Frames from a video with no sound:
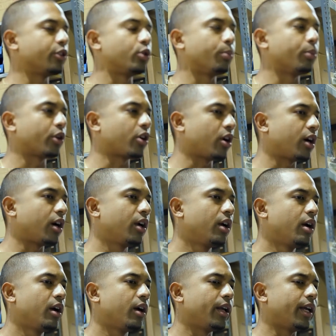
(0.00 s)
supercar,
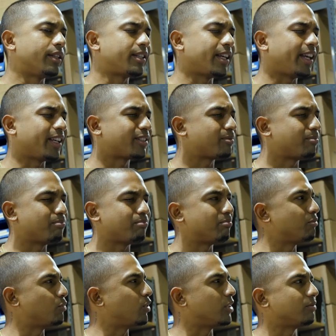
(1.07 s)
it takes what?